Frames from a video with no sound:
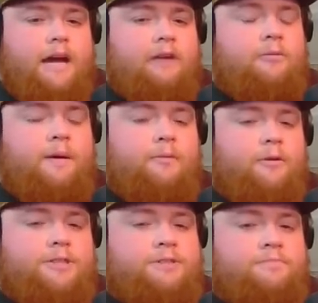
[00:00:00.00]
remember
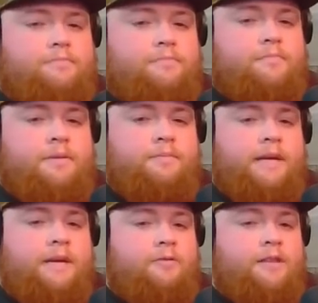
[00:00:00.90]
just
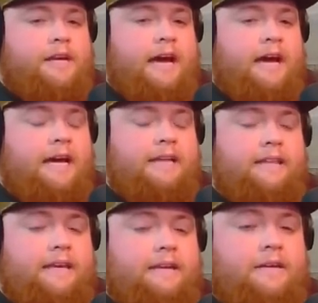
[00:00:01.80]
meeting with a guy
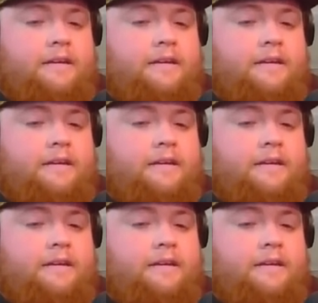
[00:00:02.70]
that